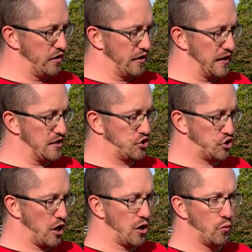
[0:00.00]
his
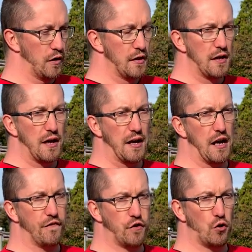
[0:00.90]
show a
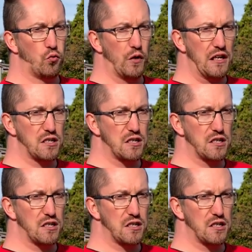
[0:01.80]
few weeks